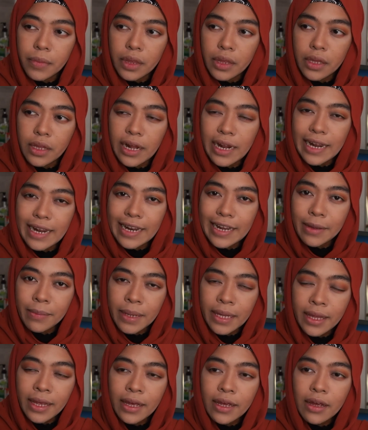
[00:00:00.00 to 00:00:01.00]
the
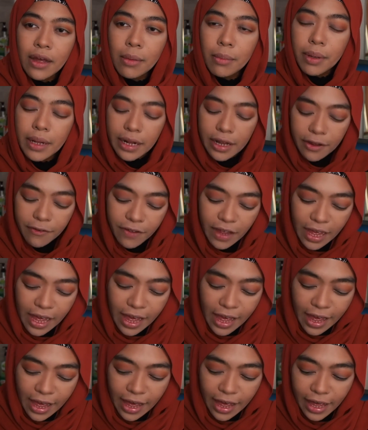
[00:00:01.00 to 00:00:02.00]
limiting, I believe,
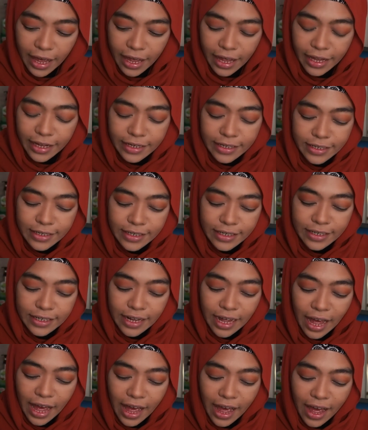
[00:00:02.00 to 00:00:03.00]
and
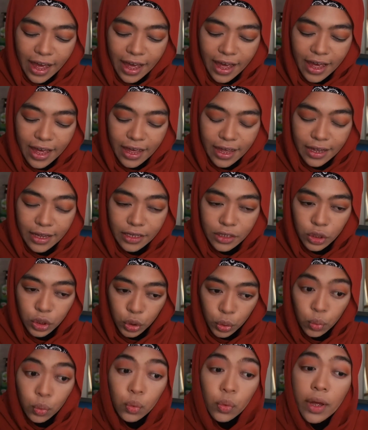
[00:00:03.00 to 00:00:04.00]
I
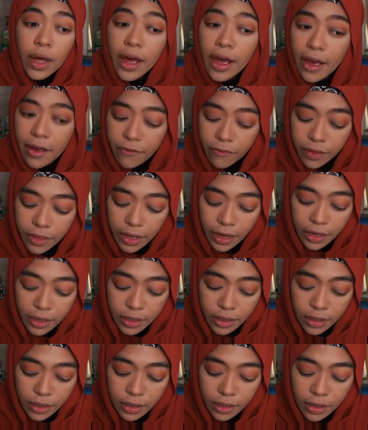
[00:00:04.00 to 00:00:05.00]
do have that
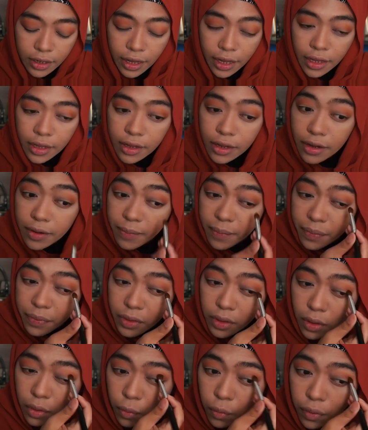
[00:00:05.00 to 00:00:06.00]
like
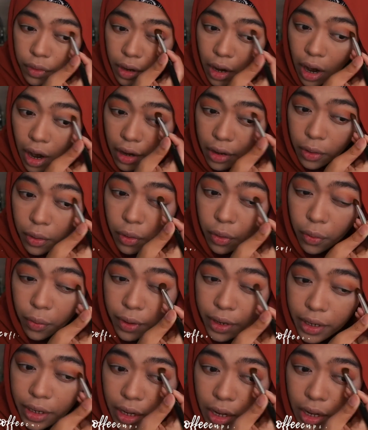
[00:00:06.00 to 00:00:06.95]
with a hardcore one.